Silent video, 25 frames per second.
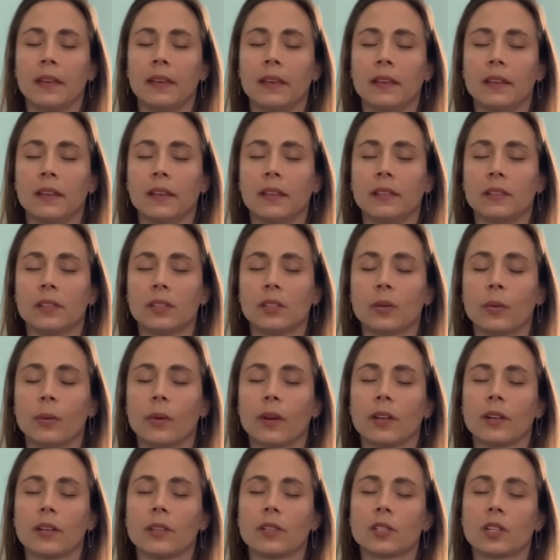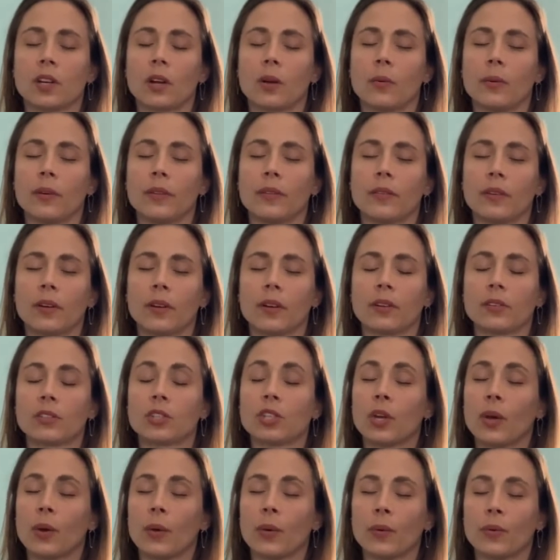And so we're going to start with our
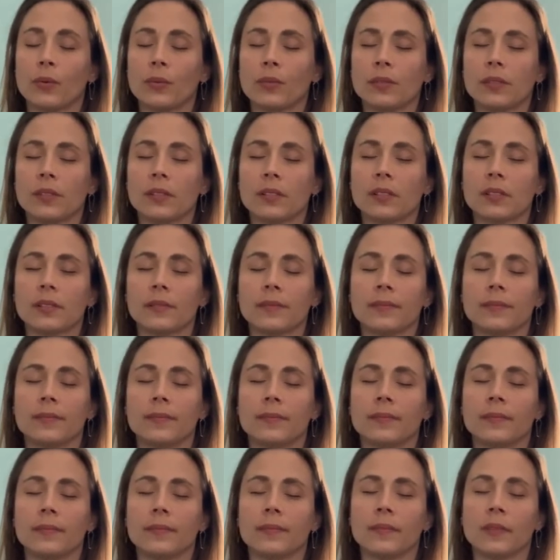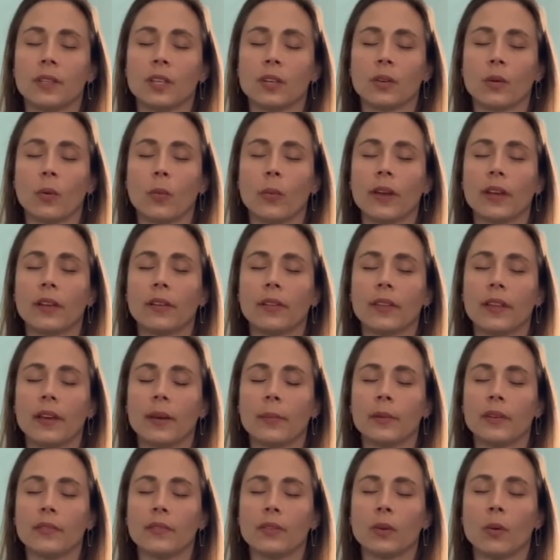toes. You can wiggle
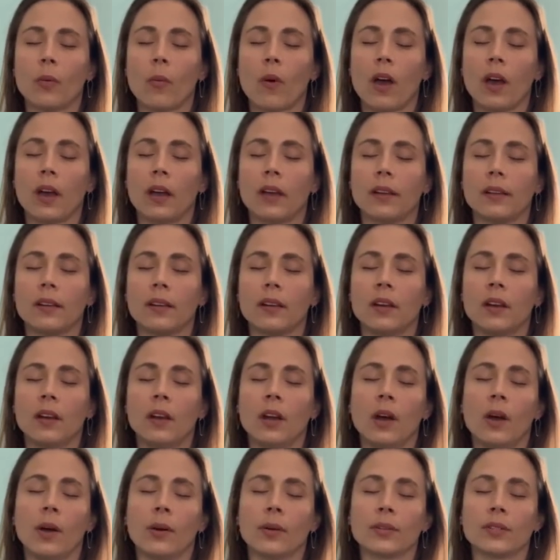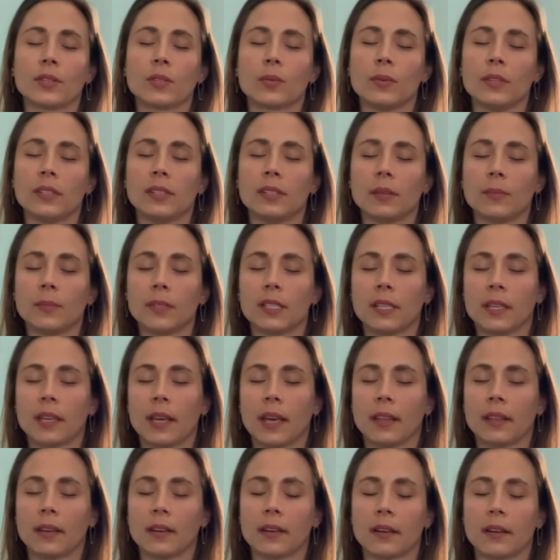them if you want, or squeeze them
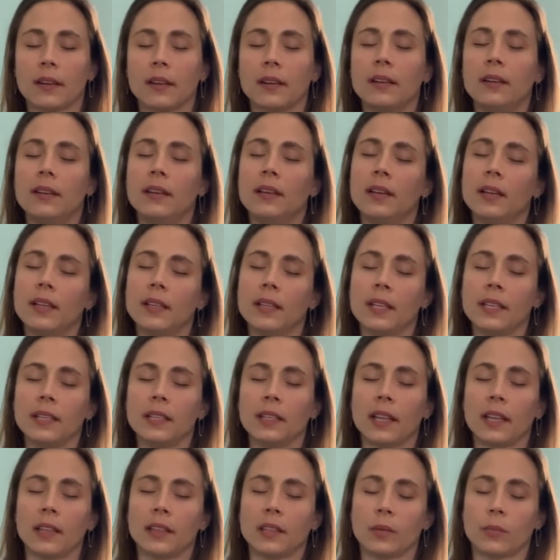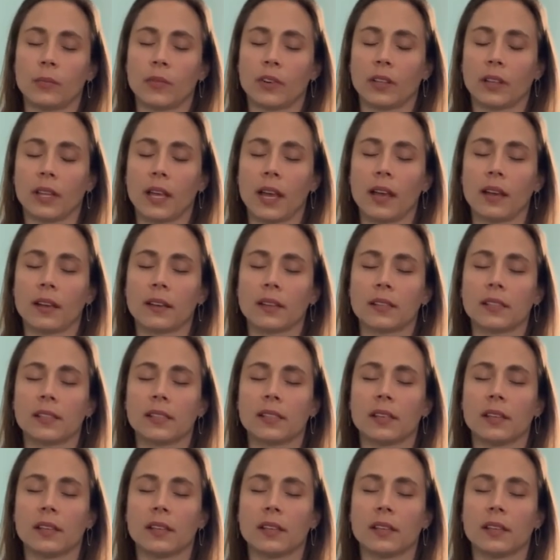together, and then let them relax.